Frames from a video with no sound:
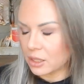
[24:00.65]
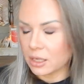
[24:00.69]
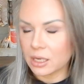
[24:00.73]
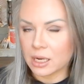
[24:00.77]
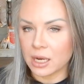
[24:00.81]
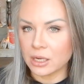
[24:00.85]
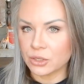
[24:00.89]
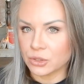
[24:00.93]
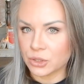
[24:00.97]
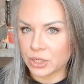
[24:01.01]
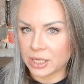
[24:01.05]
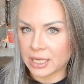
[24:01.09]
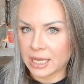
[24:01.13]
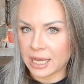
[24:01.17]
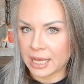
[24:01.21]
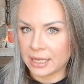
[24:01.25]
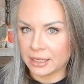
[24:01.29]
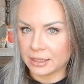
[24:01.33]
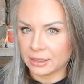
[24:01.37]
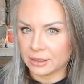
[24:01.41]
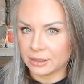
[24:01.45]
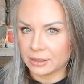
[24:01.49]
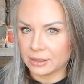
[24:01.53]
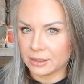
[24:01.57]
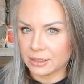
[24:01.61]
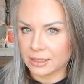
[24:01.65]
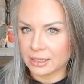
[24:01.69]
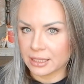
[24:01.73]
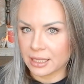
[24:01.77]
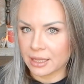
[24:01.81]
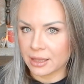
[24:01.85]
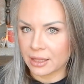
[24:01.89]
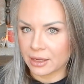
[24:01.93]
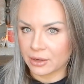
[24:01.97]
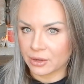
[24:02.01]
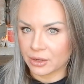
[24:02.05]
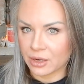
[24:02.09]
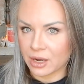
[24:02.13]
country candles
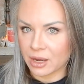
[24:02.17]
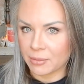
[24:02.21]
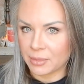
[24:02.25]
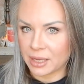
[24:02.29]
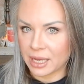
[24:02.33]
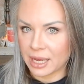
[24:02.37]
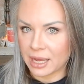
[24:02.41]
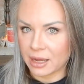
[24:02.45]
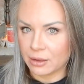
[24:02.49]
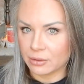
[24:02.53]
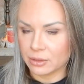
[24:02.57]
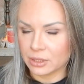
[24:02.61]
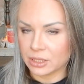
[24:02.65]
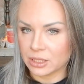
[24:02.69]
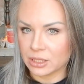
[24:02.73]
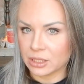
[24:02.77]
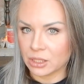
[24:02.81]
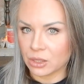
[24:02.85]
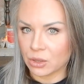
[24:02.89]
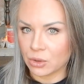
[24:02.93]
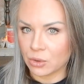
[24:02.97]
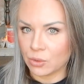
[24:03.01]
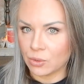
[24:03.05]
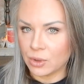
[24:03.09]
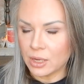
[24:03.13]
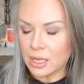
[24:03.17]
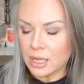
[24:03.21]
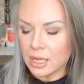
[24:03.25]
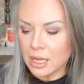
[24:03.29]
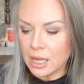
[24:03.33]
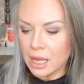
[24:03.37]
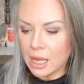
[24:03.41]
that are coming out. So